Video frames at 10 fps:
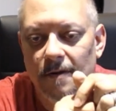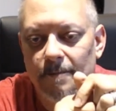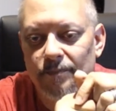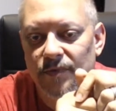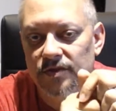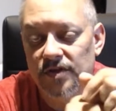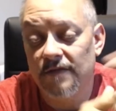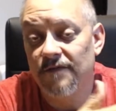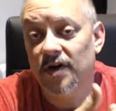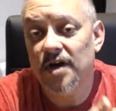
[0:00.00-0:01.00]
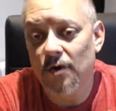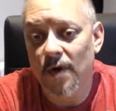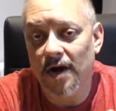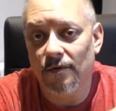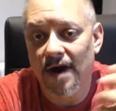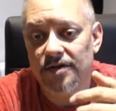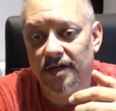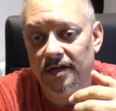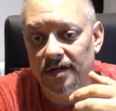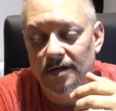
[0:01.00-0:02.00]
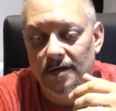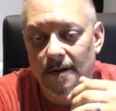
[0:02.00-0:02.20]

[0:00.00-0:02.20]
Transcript: So you just do the subtraction.